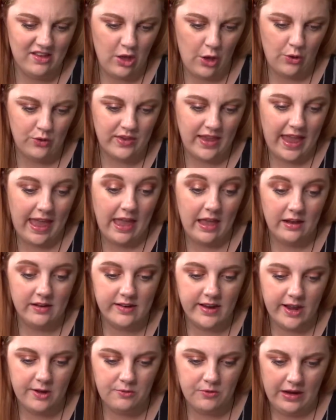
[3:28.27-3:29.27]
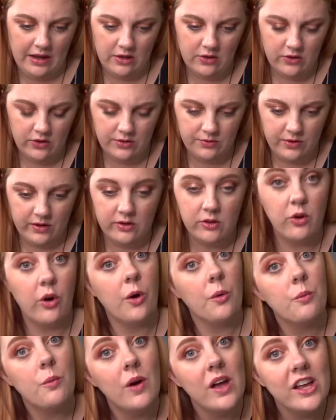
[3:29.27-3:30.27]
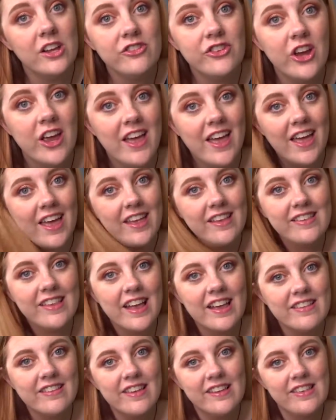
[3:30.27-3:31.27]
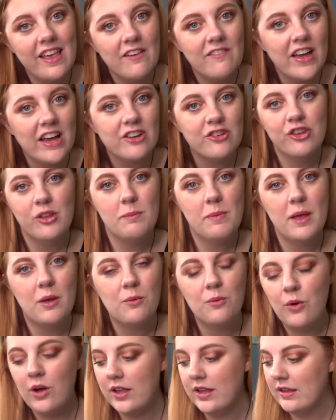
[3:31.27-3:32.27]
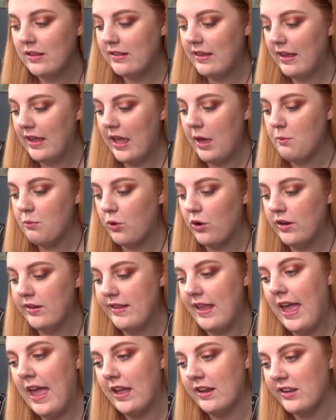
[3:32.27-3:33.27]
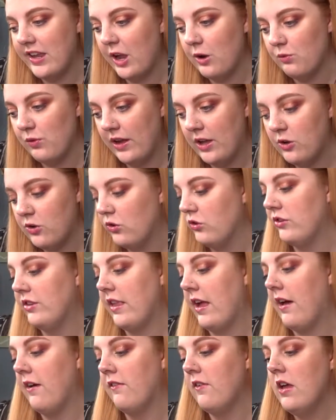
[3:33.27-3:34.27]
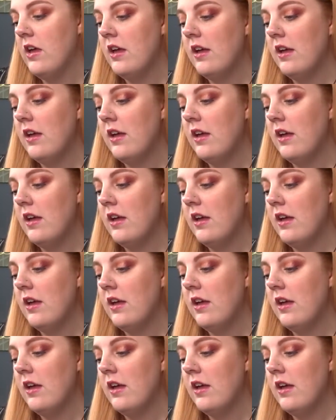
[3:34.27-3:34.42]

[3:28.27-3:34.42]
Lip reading: it's an anti-wrinkle and restore, which is nice because I've actually been wanting to get more into anti-wrinkle stuff.